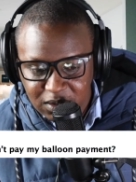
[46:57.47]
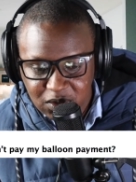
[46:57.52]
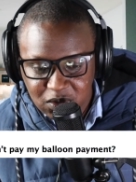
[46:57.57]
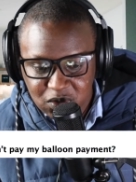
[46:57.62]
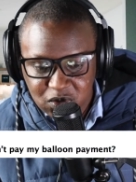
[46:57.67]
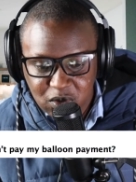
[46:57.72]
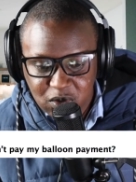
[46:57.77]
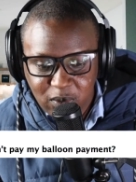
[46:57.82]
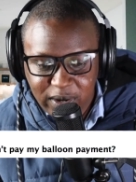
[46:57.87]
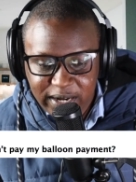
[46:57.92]

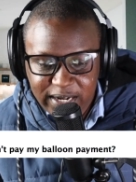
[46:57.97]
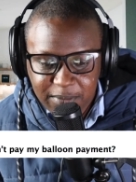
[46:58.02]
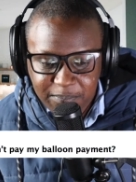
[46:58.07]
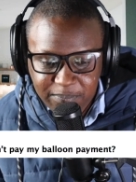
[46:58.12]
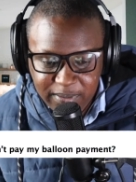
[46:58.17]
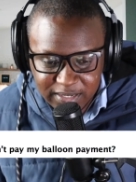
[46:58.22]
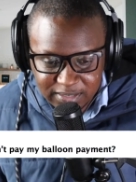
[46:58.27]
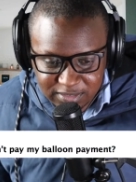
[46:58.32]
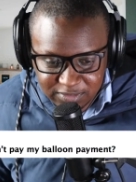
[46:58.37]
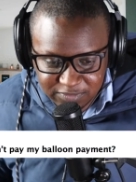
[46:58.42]
so what
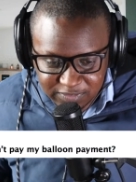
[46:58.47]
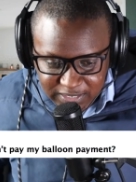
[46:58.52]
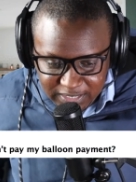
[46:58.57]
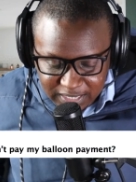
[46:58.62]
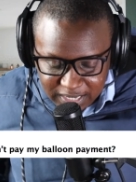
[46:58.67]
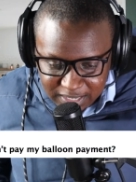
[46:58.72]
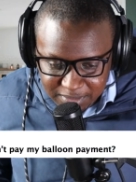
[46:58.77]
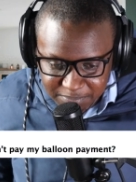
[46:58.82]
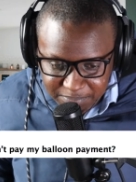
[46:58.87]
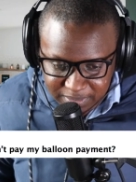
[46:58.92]
happens if I
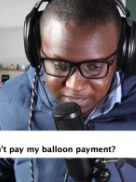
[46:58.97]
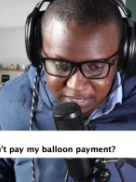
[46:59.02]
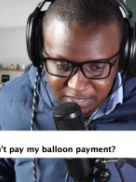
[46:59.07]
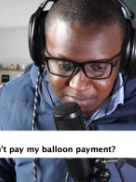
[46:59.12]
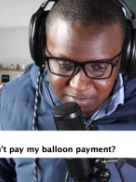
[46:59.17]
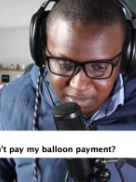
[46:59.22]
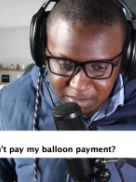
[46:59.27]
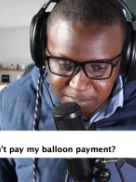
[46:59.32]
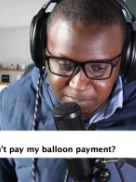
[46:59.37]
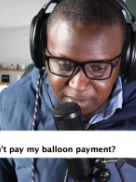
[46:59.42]
can't pay
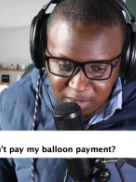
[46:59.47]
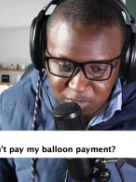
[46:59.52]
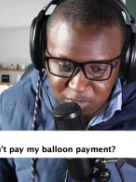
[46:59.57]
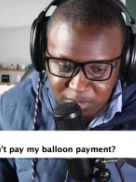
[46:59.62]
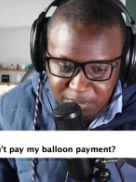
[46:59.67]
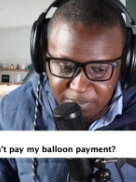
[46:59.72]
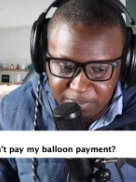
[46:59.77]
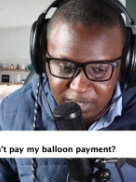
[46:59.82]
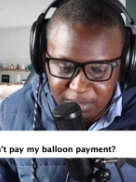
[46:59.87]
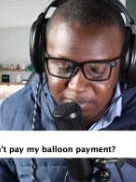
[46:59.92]
my
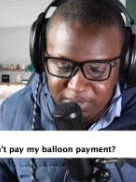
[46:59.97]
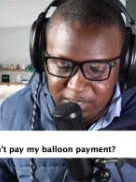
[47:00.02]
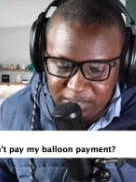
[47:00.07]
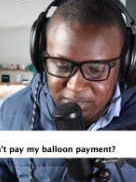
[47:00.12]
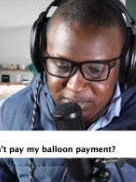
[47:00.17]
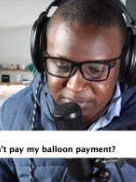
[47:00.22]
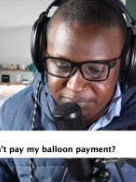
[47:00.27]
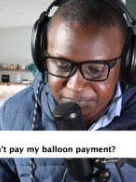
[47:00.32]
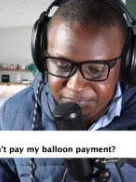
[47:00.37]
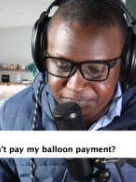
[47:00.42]
balloon payment?